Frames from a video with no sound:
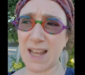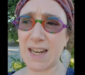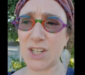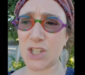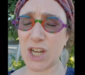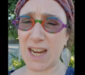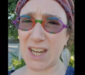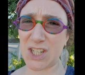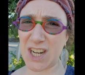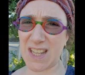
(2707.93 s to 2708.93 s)
and a
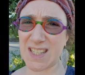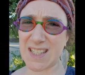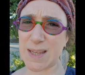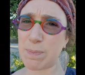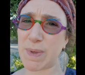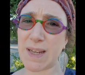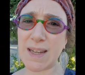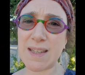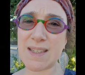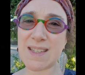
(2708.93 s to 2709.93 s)
change and a
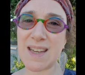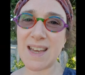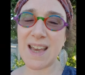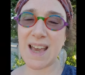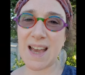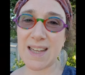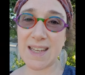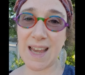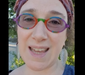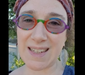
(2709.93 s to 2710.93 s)
seepiness
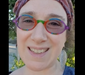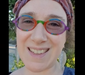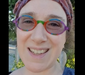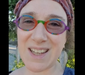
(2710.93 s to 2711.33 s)
again